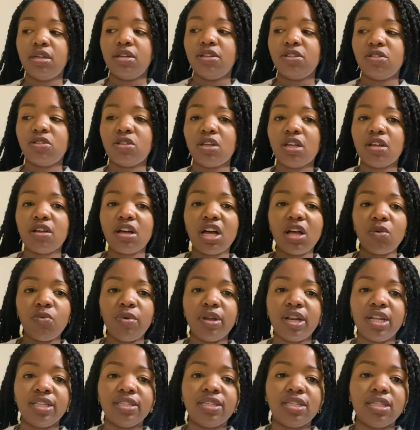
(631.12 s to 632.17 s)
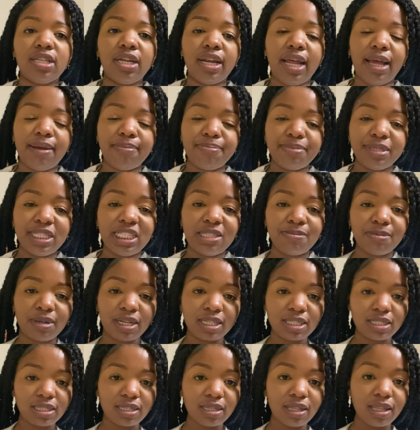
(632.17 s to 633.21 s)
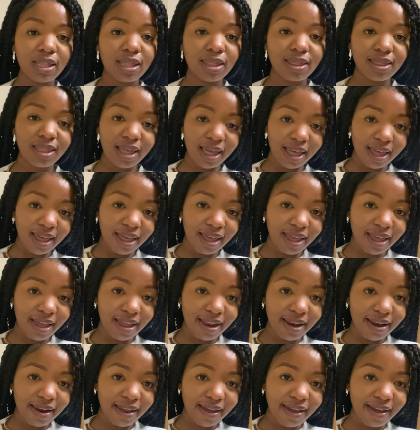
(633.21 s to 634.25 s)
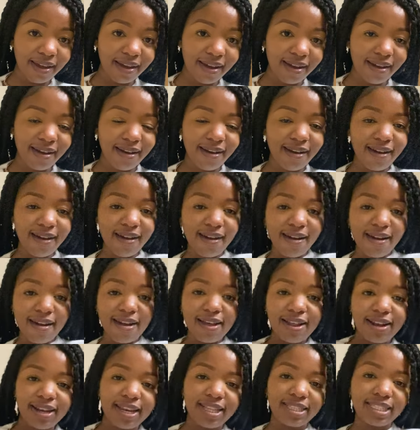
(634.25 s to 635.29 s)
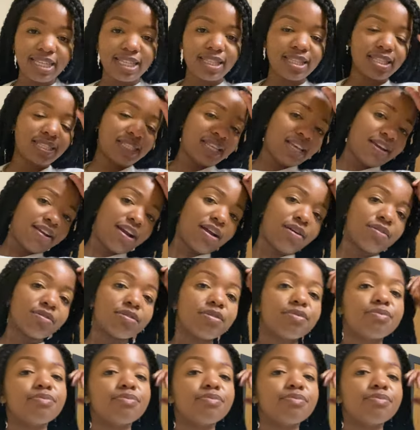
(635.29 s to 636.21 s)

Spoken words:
So I can't wait until that happens. But until then, let's get this hair out.